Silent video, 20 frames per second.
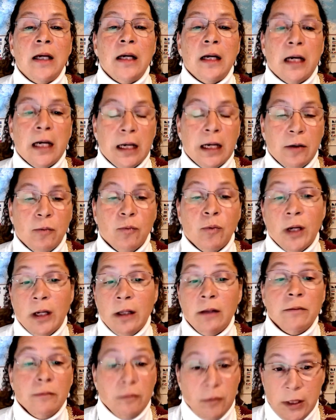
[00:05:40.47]

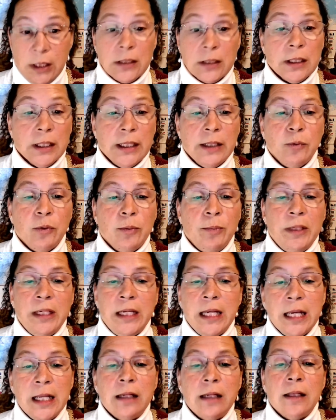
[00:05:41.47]
well, this link would be
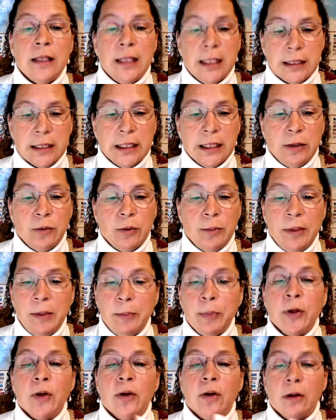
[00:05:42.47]
knit, this link would be
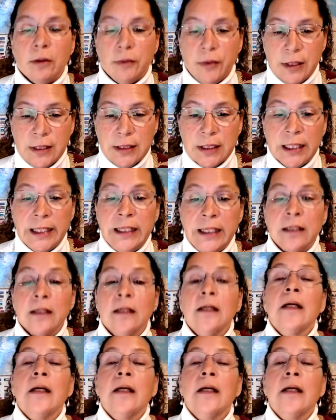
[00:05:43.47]
purl, this link.